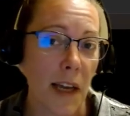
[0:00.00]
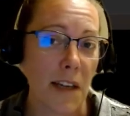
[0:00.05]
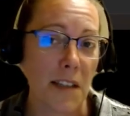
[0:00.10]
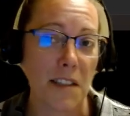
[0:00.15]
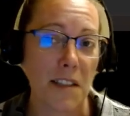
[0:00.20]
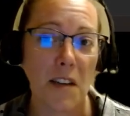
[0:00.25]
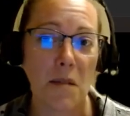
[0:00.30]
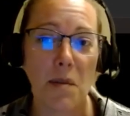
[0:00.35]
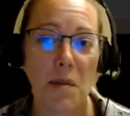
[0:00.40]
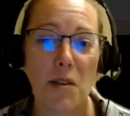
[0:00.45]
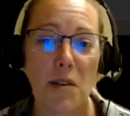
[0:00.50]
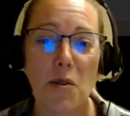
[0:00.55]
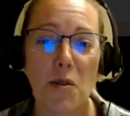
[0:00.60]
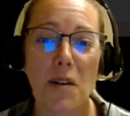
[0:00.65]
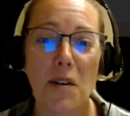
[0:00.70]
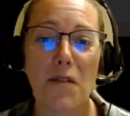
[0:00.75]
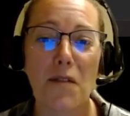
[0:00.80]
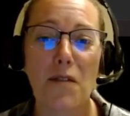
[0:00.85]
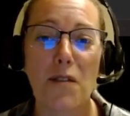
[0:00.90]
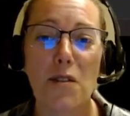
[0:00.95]
because they've been
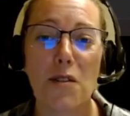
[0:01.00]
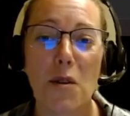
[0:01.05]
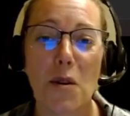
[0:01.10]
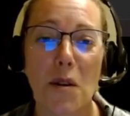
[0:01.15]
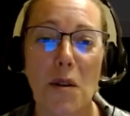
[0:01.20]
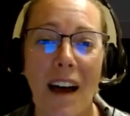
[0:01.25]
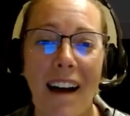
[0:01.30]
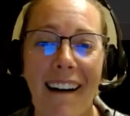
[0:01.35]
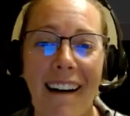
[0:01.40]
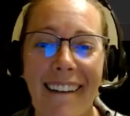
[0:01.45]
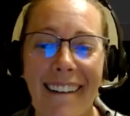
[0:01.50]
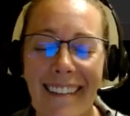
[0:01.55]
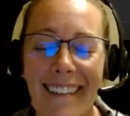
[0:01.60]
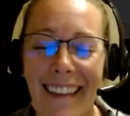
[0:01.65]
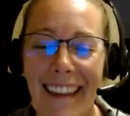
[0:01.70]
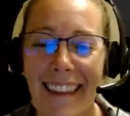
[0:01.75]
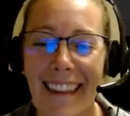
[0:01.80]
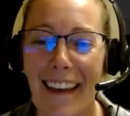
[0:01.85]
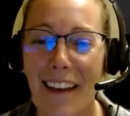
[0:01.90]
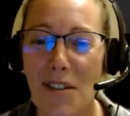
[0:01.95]
doing it for so long
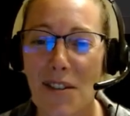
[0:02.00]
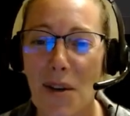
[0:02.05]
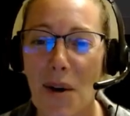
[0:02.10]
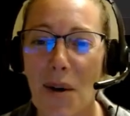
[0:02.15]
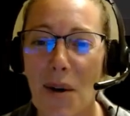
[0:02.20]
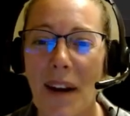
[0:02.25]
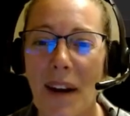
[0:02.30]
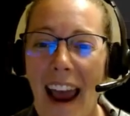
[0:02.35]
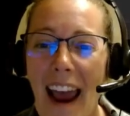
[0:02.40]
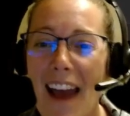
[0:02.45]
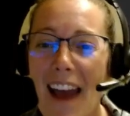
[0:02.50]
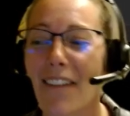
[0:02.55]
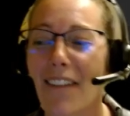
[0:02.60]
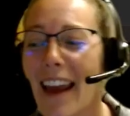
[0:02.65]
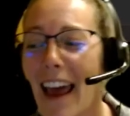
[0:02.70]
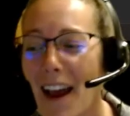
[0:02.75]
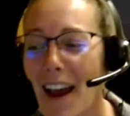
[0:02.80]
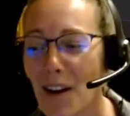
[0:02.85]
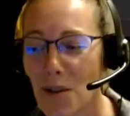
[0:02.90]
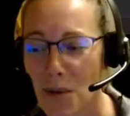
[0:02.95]
that they don't have
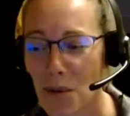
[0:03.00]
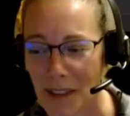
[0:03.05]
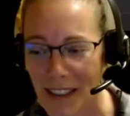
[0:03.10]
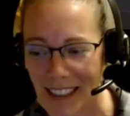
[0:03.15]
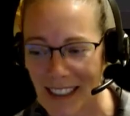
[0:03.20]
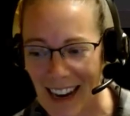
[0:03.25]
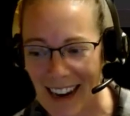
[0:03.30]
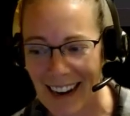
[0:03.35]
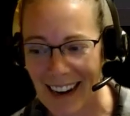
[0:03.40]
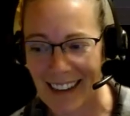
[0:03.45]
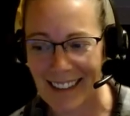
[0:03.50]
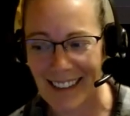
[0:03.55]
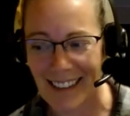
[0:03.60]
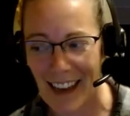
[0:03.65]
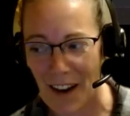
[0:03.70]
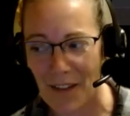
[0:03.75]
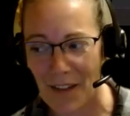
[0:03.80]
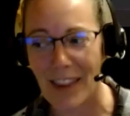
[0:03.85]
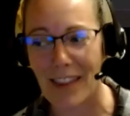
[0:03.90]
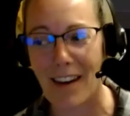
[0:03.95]
an actual science.
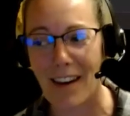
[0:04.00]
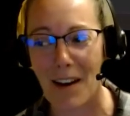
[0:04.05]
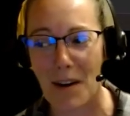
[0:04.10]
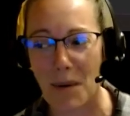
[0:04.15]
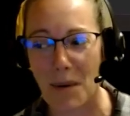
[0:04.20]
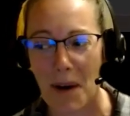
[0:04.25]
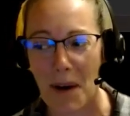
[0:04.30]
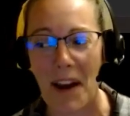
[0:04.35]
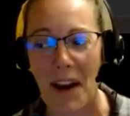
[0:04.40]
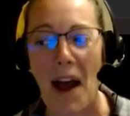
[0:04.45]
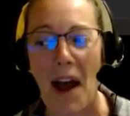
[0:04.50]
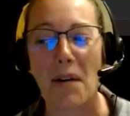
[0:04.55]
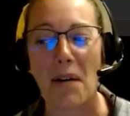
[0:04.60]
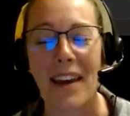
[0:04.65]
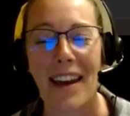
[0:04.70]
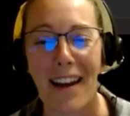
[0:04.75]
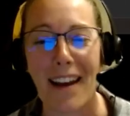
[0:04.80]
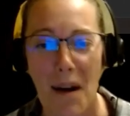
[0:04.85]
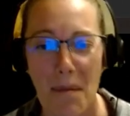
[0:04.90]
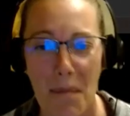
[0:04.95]
They haven't thought about how
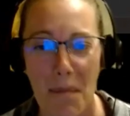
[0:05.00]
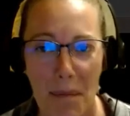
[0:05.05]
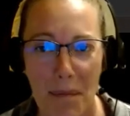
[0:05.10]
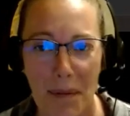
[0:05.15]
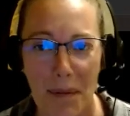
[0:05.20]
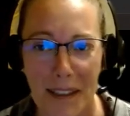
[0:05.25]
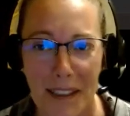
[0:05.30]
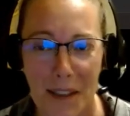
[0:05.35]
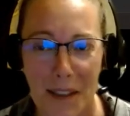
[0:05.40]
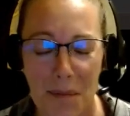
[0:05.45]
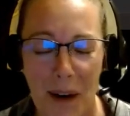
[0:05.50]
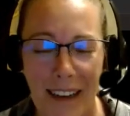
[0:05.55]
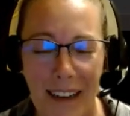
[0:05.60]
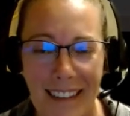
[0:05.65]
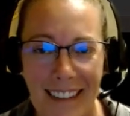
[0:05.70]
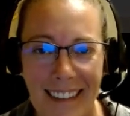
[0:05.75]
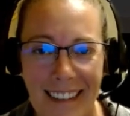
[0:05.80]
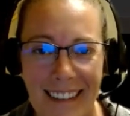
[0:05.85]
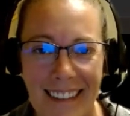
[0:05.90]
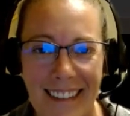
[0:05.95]
they come up with these
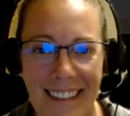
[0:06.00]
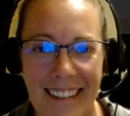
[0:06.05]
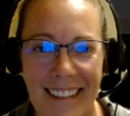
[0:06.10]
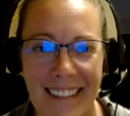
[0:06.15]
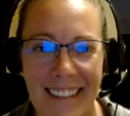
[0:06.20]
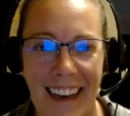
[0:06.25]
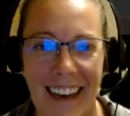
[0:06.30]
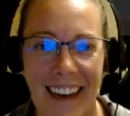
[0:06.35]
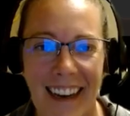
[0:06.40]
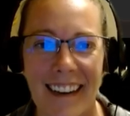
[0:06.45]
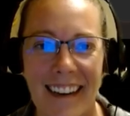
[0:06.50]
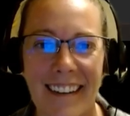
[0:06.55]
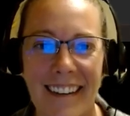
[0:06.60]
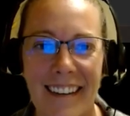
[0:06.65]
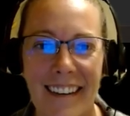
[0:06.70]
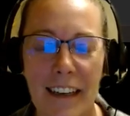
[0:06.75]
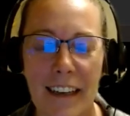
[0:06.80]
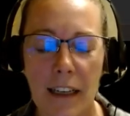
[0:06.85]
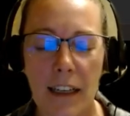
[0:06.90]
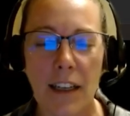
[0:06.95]
prices. Okay.
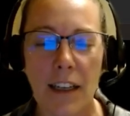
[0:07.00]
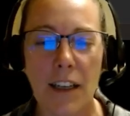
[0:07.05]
